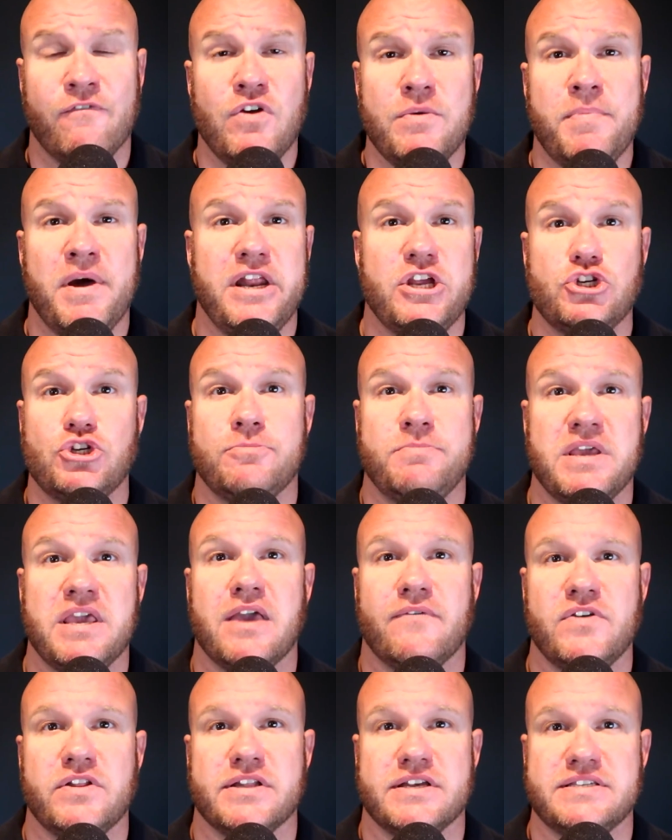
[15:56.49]
Everybody
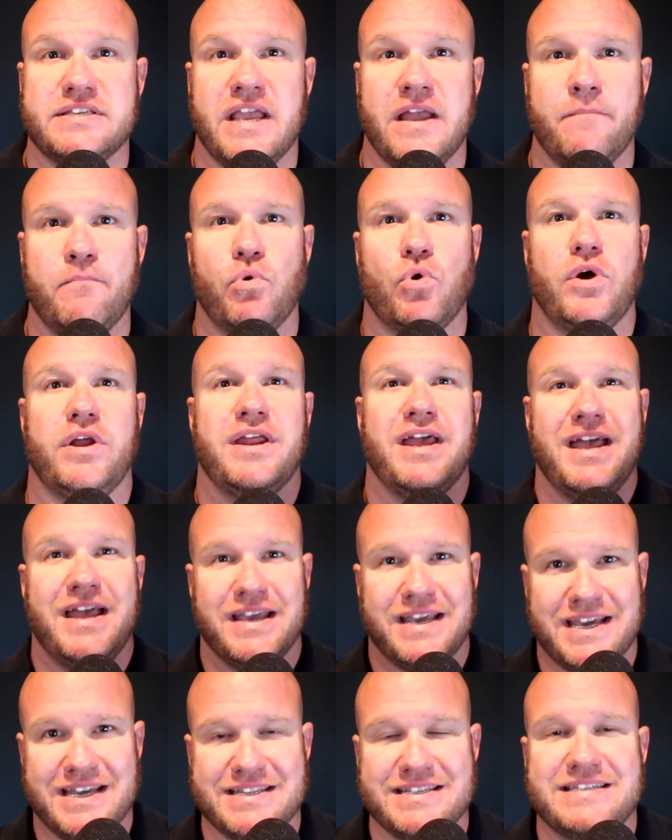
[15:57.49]
should be giving this
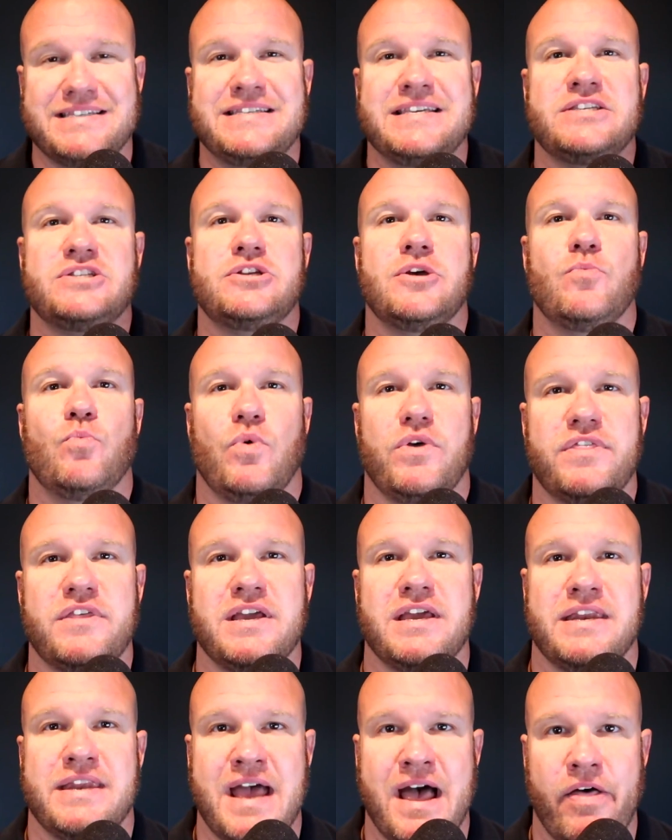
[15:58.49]
input consistent
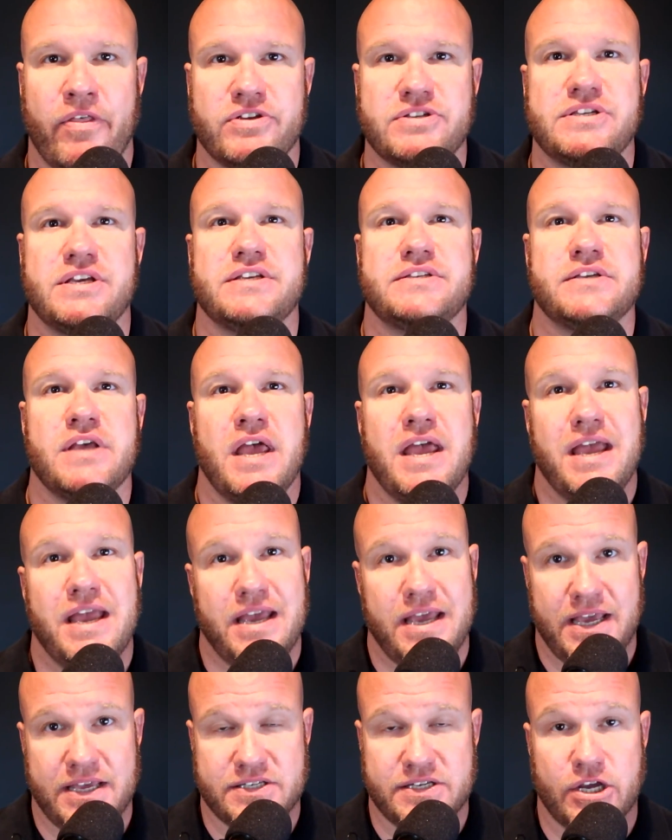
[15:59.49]
with the analysis.
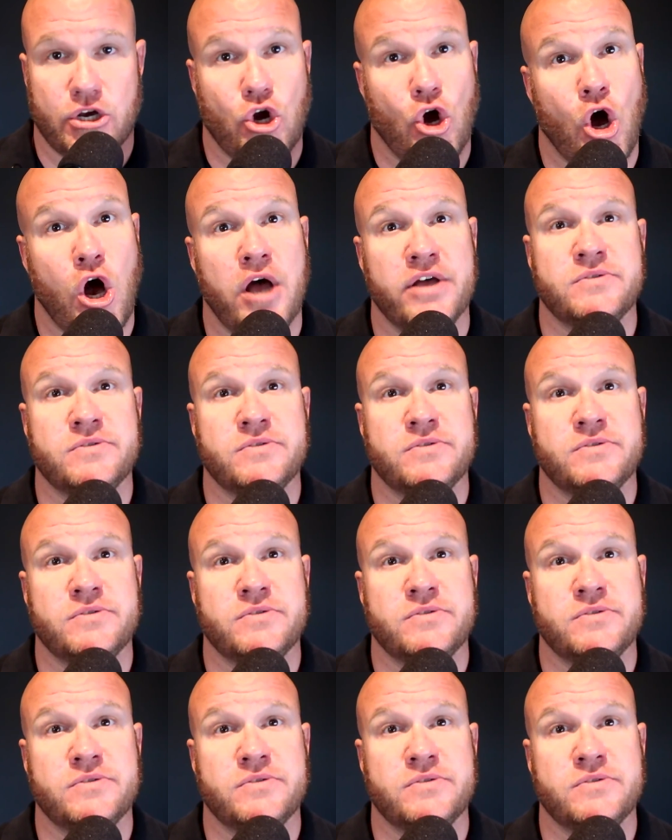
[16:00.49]
Is it